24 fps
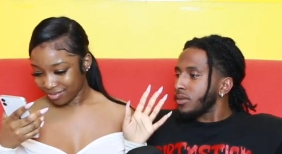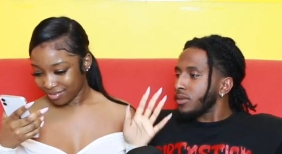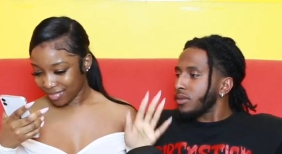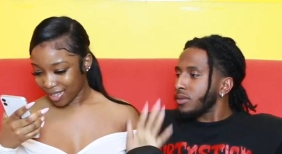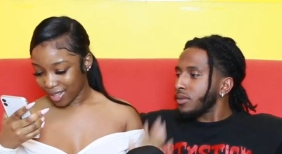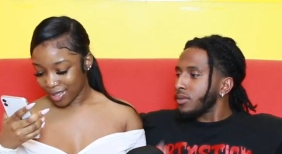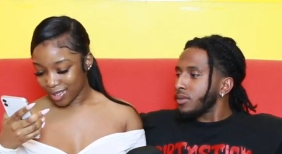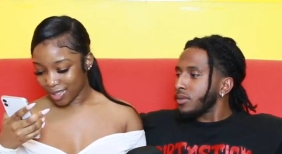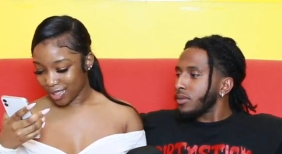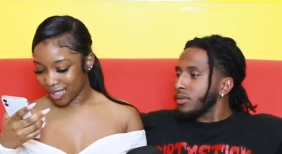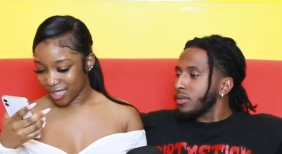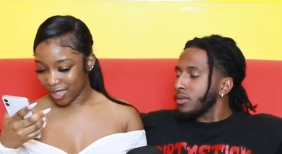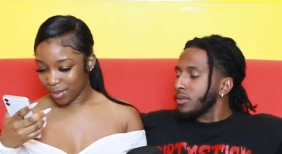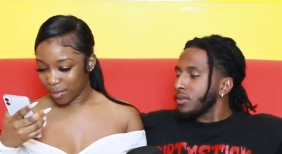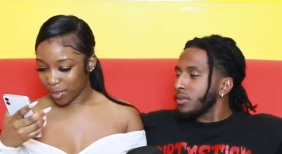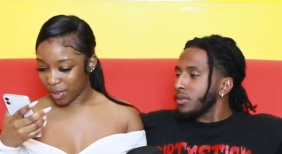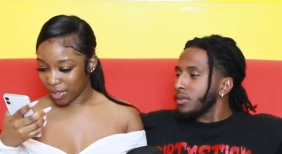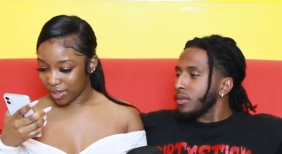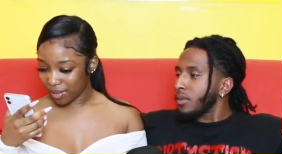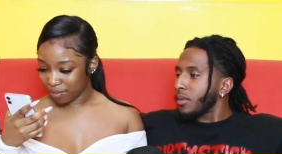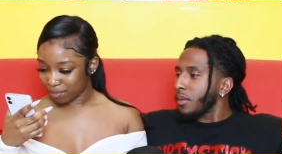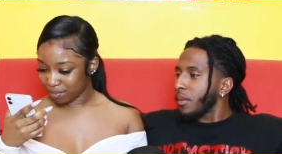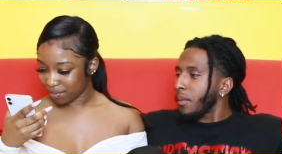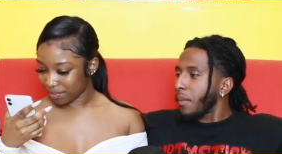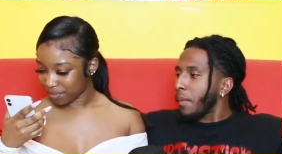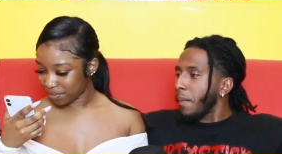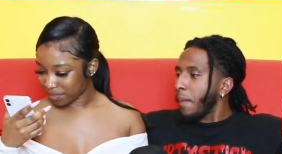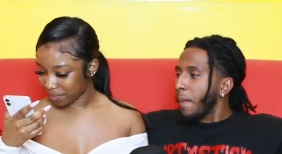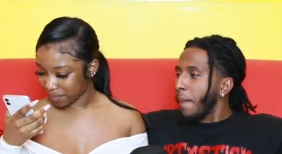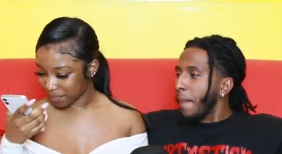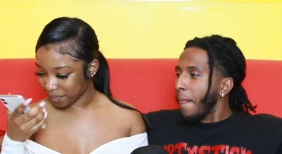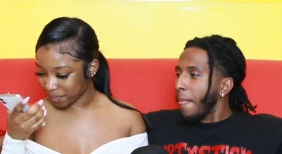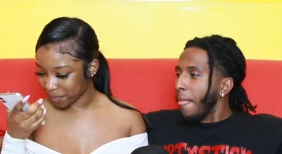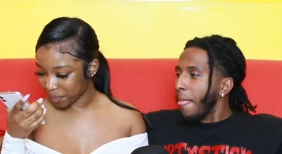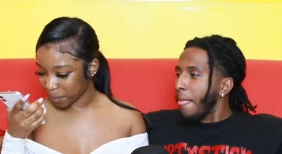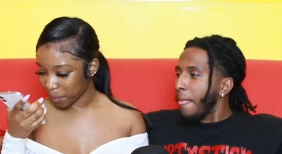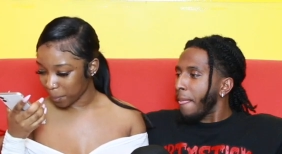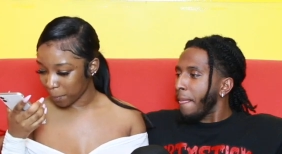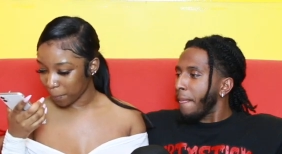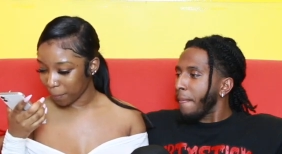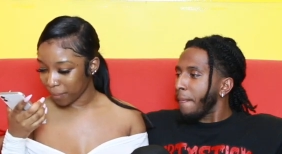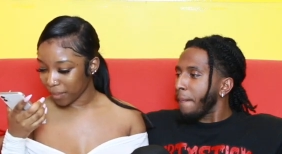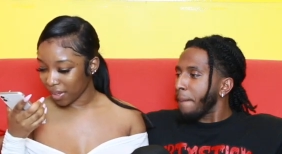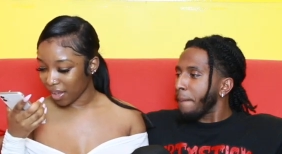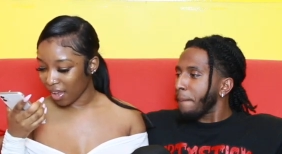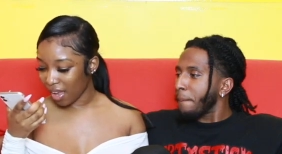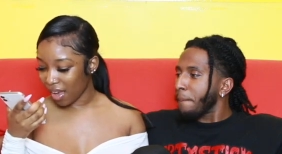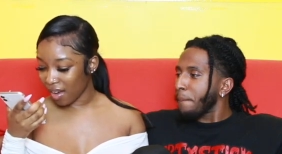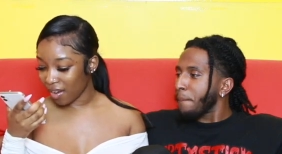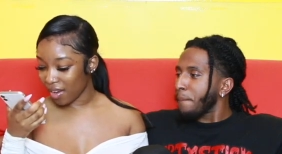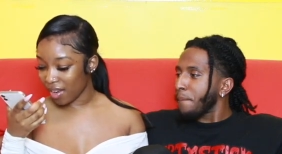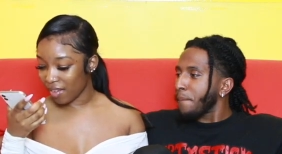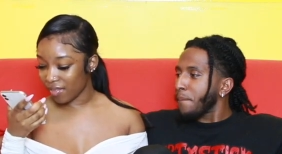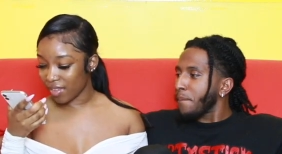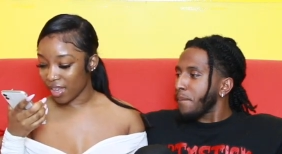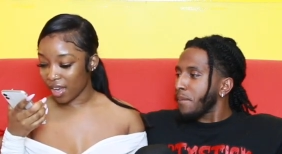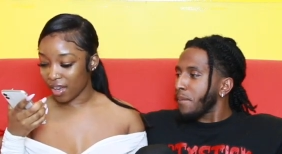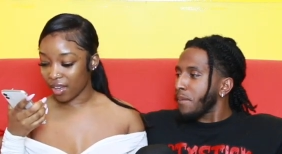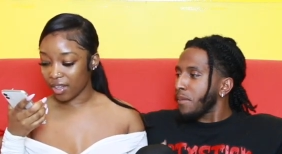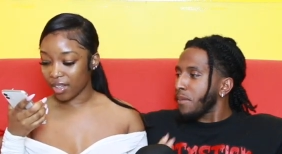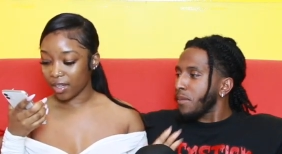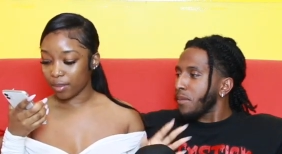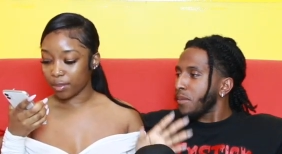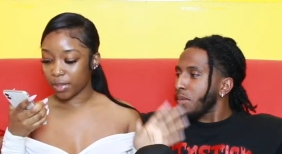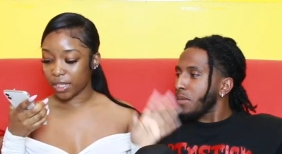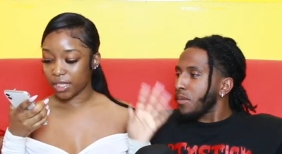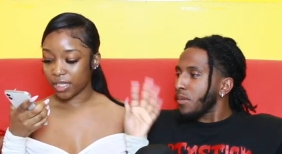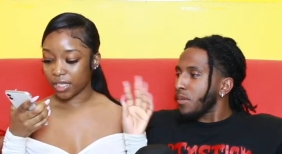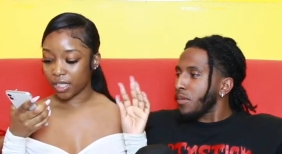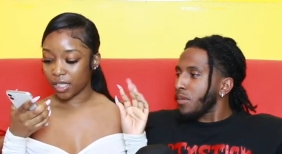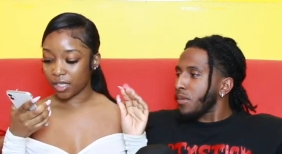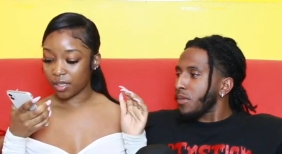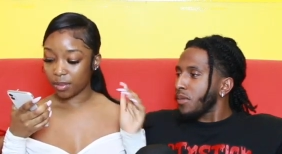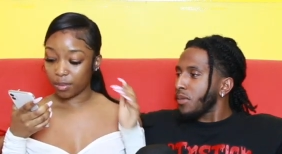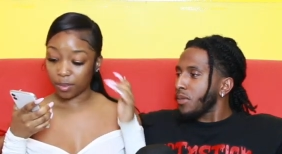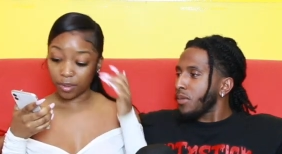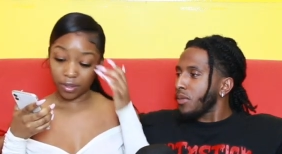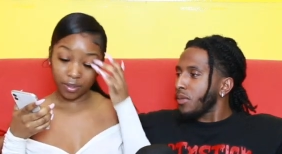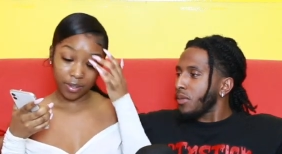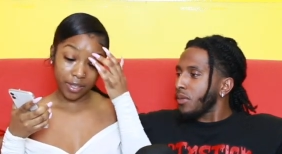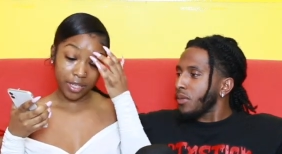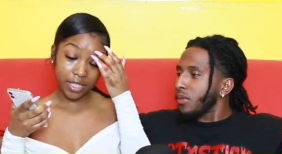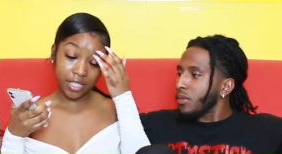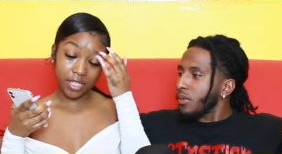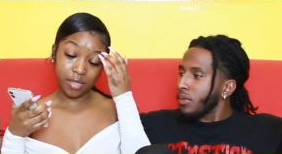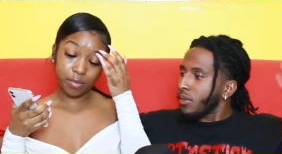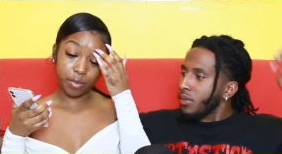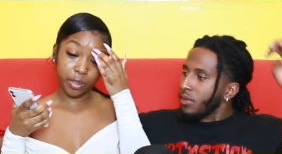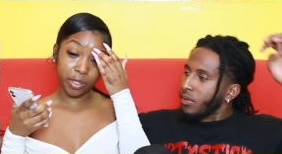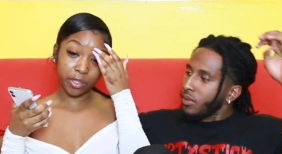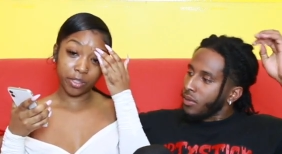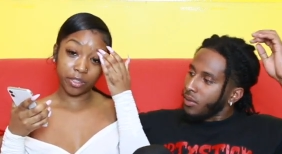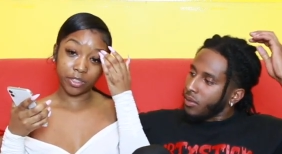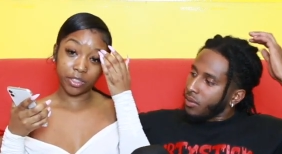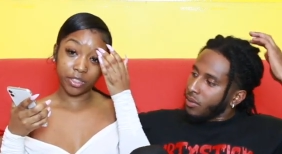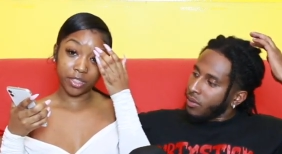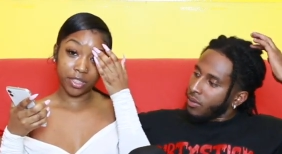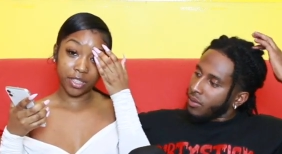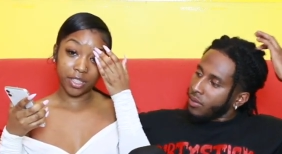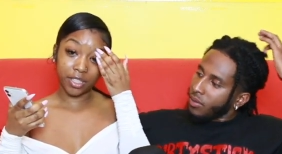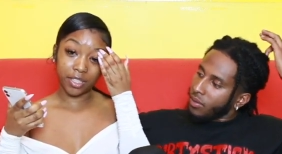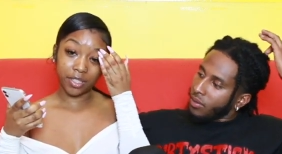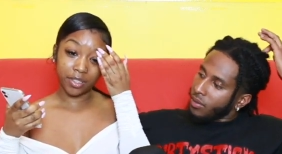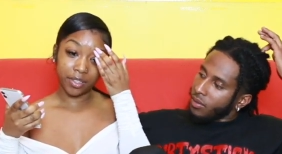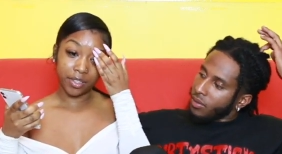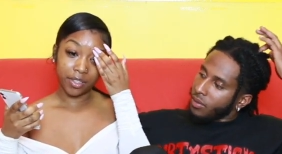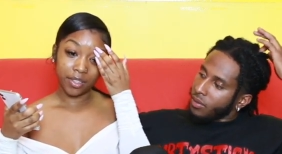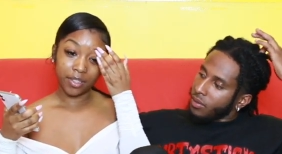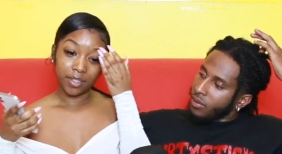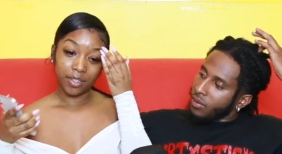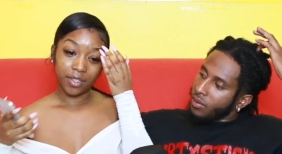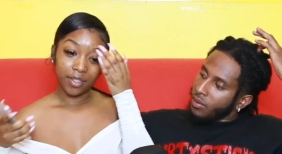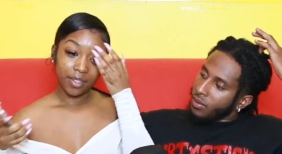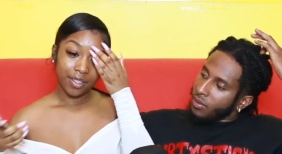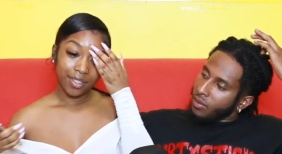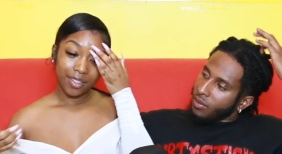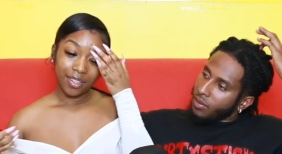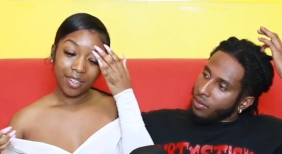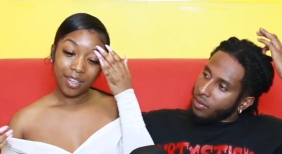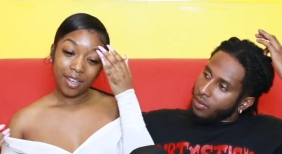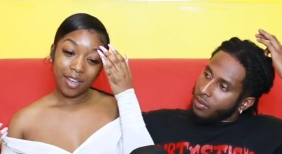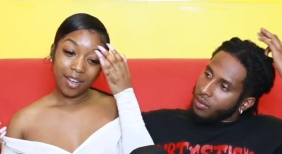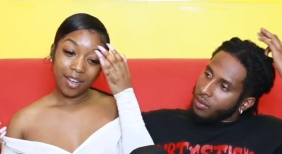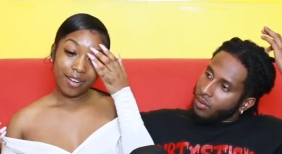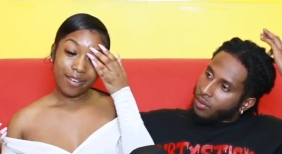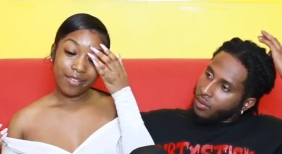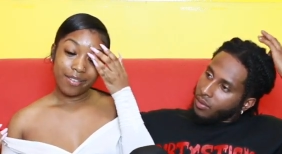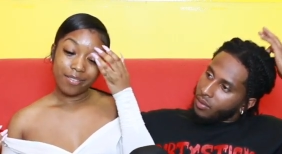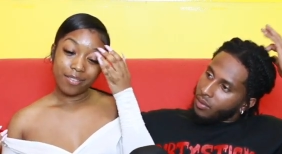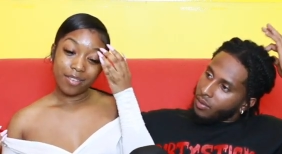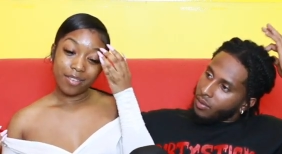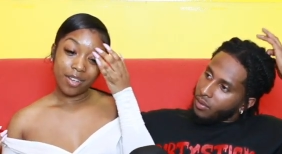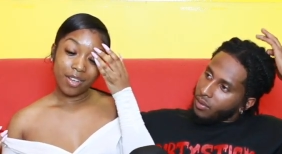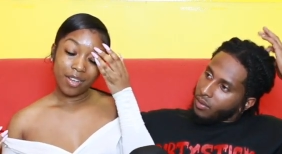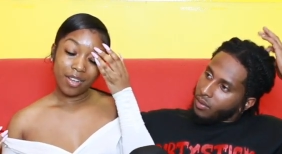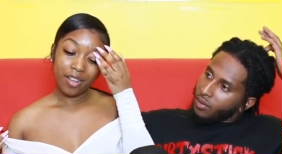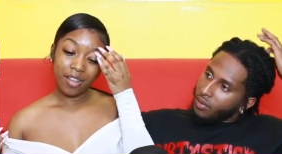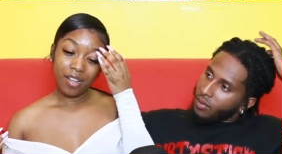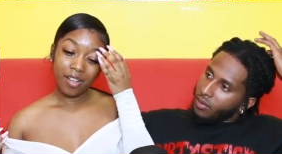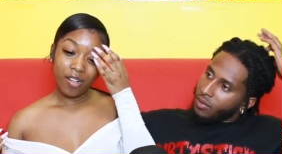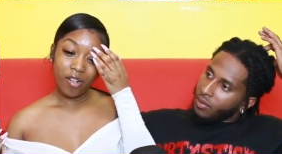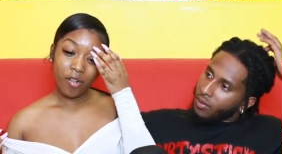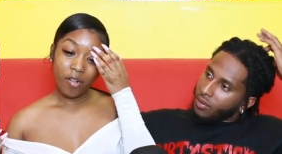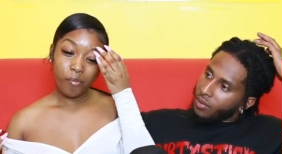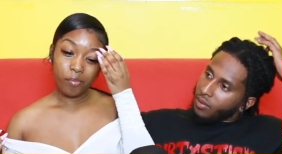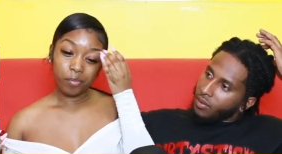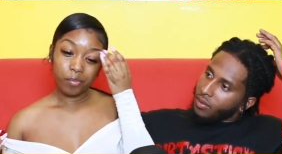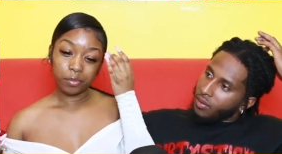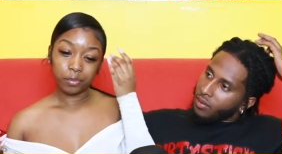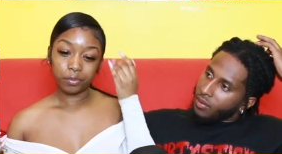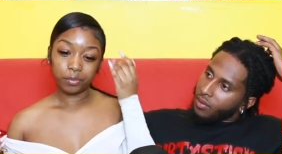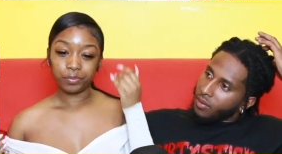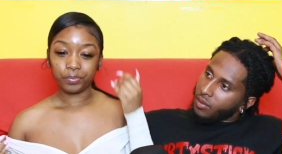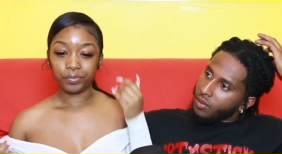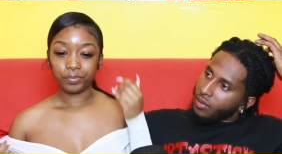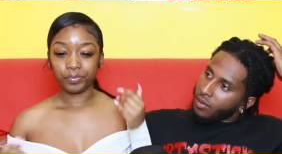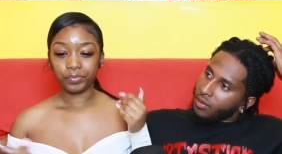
Speaker 1: I just let it be. How have y'all helped each other progress spiritually? Um.